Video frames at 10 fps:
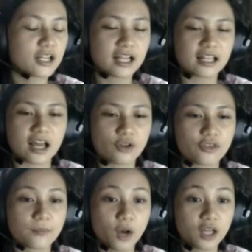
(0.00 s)
allow
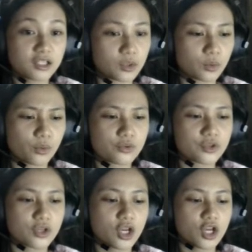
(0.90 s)
the
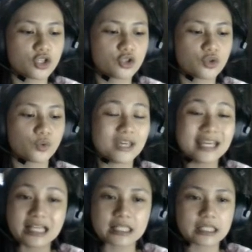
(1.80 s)
molecules to
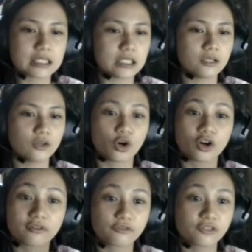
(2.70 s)
easily
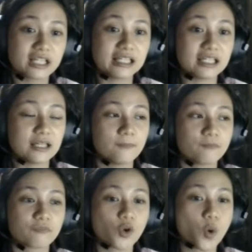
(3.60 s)
or freely
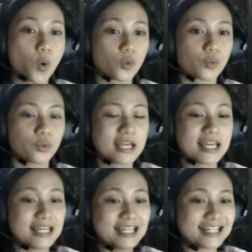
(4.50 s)
go
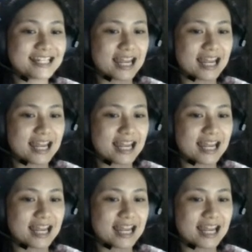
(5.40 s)
in